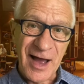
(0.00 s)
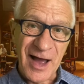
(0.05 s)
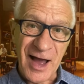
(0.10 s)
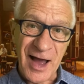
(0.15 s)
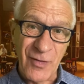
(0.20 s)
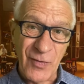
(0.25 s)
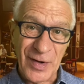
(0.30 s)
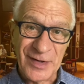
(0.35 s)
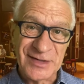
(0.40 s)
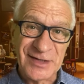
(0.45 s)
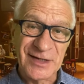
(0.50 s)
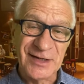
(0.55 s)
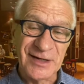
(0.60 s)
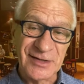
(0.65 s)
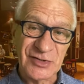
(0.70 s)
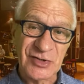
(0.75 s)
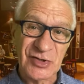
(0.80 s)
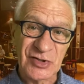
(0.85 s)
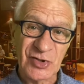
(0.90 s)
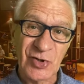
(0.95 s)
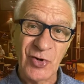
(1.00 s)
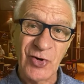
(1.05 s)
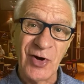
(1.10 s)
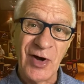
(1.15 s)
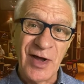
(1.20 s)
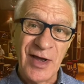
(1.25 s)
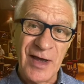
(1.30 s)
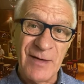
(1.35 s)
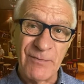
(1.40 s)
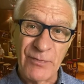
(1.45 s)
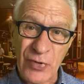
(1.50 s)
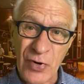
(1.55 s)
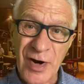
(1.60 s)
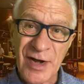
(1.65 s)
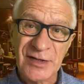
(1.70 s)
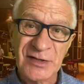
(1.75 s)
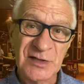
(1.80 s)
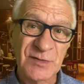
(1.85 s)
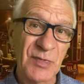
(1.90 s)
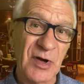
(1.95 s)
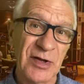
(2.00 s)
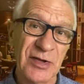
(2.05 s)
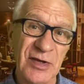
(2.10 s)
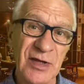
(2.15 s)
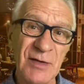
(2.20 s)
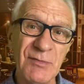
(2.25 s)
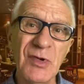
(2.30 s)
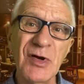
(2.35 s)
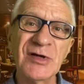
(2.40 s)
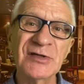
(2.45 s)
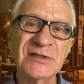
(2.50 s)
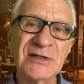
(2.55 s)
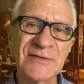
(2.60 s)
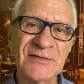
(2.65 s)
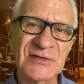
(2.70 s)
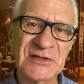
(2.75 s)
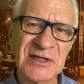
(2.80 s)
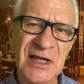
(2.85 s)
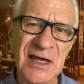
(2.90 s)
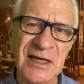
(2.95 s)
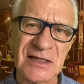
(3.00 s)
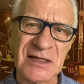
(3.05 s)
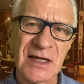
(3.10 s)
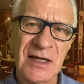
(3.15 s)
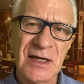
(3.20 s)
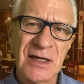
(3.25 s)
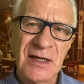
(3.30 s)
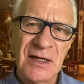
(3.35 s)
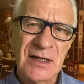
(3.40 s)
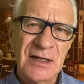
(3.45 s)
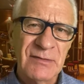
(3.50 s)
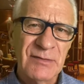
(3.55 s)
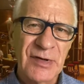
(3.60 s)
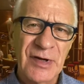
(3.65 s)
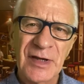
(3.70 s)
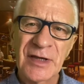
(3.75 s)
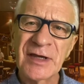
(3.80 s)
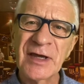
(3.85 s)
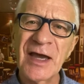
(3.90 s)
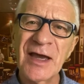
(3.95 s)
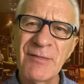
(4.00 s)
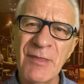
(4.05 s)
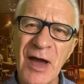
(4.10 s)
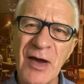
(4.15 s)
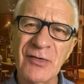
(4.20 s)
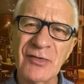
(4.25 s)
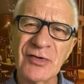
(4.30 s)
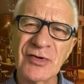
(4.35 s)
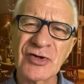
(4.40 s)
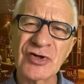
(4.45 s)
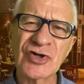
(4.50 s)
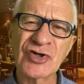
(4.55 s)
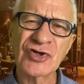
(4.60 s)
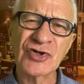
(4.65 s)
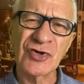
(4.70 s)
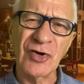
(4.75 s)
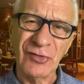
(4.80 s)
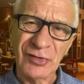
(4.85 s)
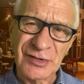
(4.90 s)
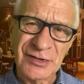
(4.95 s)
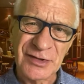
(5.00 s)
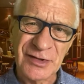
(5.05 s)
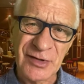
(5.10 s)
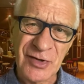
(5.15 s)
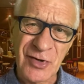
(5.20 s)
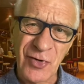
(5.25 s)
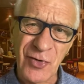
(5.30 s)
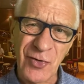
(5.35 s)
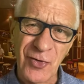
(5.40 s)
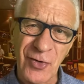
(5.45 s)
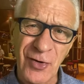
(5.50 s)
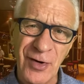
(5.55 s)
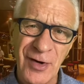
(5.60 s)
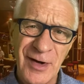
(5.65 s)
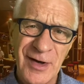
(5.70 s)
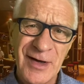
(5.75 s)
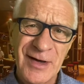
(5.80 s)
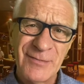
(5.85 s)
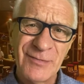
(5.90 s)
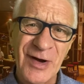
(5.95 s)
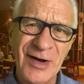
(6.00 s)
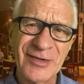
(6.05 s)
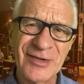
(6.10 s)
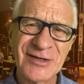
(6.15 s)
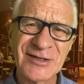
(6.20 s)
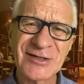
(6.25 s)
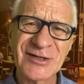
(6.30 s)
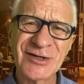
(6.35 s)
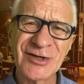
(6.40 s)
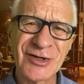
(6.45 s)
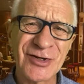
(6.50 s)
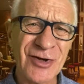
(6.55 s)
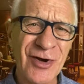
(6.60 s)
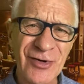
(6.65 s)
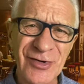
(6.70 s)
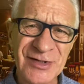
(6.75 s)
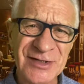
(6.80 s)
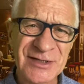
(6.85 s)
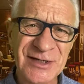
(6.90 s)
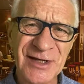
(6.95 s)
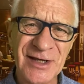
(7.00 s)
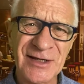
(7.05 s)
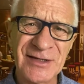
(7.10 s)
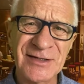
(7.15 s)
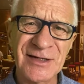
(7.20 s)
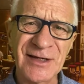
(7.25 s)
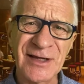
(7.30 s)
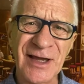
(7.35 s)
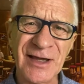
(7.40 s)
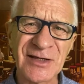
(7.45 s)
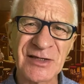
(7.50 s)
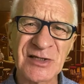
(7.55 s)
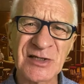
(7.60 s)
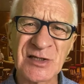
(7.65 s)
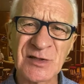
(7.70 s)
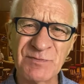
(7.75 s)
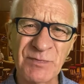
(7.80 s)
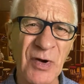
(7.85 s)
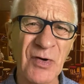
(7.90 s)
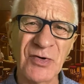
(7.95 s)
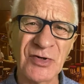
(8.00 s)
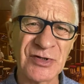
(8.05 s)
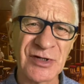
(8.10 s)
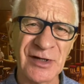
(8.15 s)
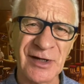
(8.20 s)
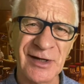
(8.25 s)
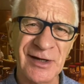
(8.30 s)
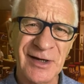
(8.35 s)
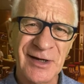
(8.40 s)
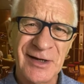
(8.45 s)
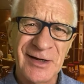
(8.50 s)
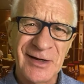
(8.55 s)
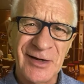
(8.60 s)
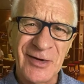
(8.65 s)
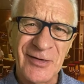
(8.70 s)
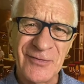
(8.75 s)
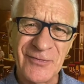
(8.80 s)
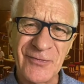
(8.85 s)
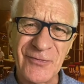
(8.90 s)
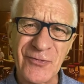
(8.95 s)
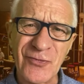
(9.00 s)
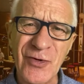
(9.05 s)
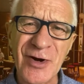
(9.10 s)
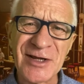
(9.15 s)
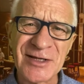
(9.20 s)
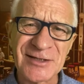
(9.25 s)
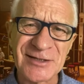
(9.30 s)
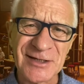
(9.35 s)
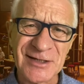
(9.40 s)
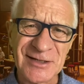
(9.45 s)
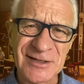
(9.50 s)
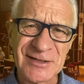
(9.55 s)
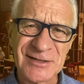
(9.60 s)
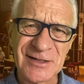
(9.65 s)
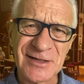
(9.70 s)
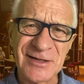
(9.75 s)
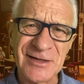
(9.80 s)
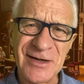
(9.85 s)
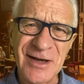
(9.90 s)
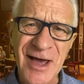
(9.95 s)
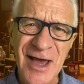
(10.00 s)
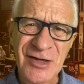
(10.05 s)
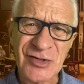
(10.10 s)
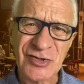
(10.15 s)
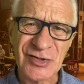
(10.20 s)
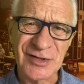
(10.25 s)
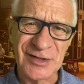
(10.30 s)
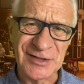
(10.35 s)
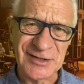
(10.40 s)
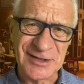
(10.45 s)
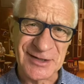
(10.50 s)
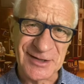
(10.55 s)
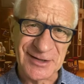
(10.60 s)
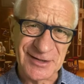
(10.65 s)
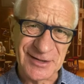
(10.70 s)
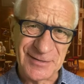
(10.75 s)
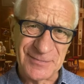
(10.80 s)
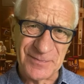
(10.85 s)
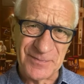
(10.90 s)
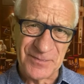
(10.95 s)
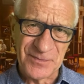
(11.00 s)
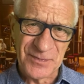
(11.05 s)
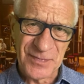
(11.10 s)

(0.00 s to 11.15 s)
I went in, as you saw, impressed by the immersive set, but I came out shocked to the core by this coruscating exposure of racist, nationalist England.